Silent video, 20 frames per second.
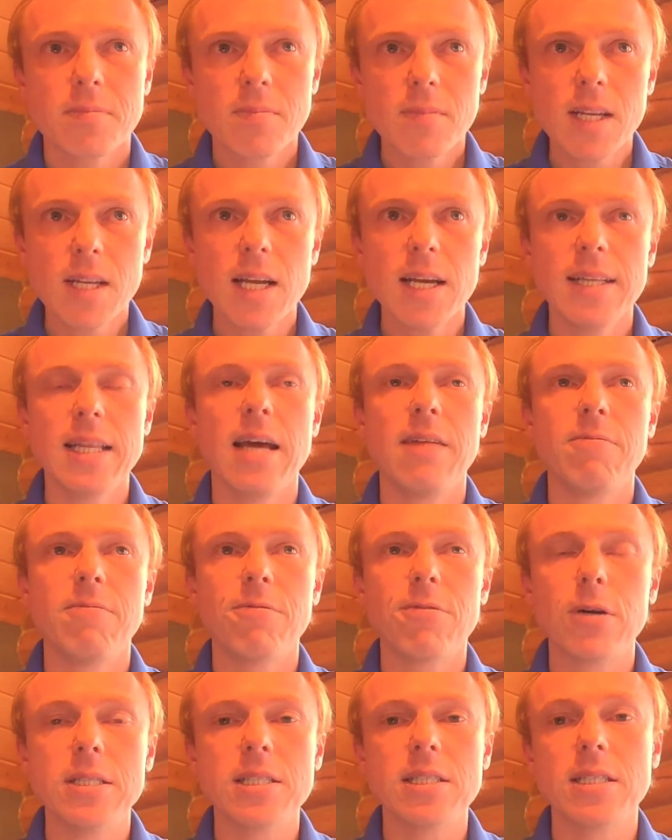and then,
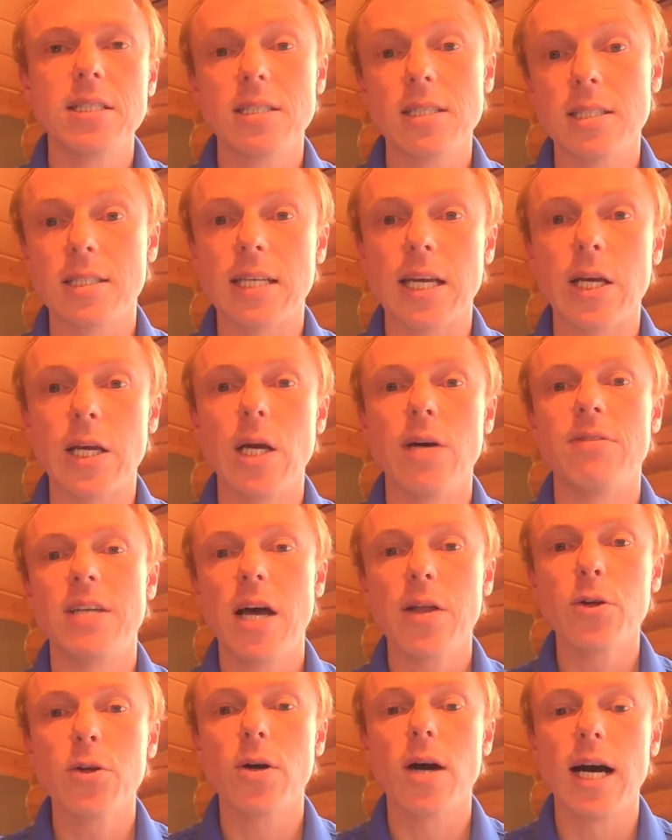for instance, let's say you have
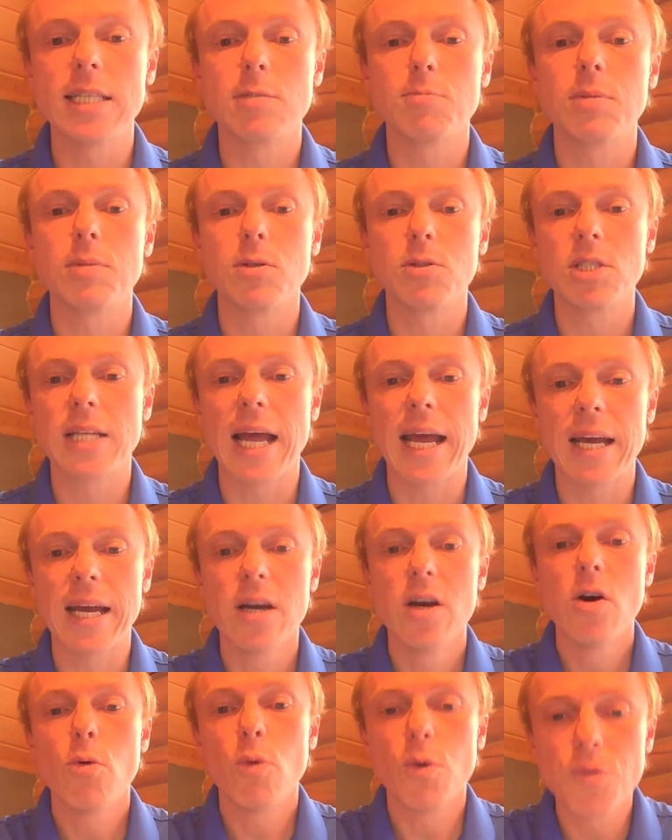another hospital stay,
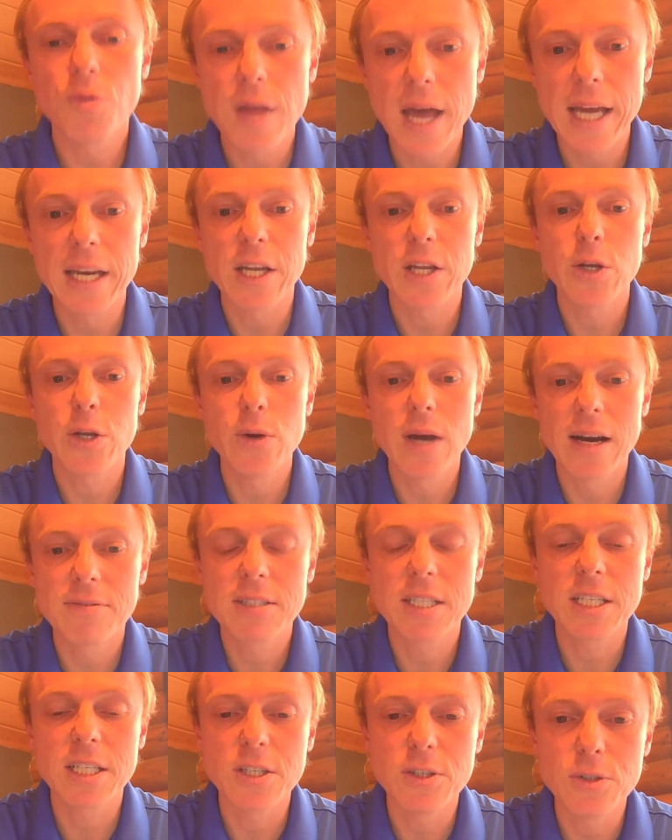well, then you have
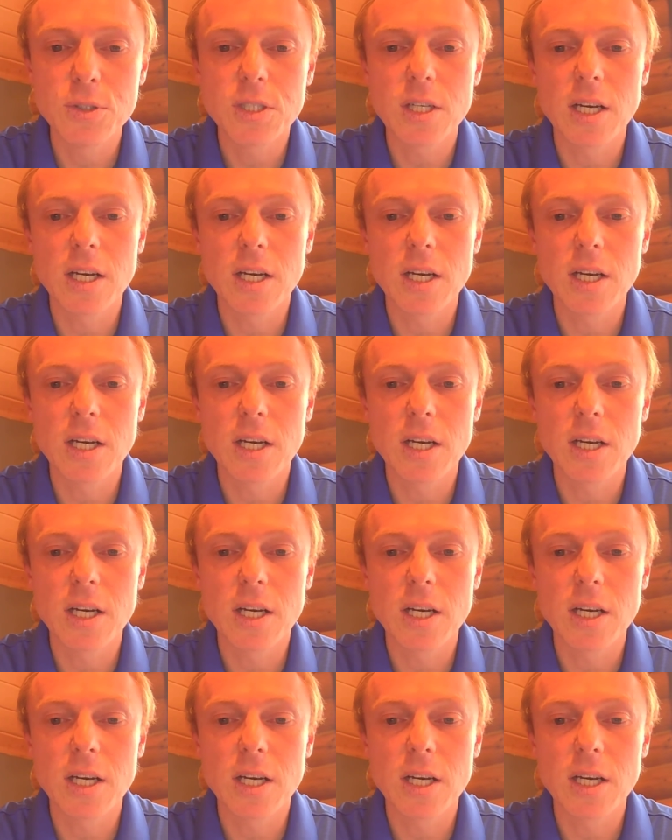to use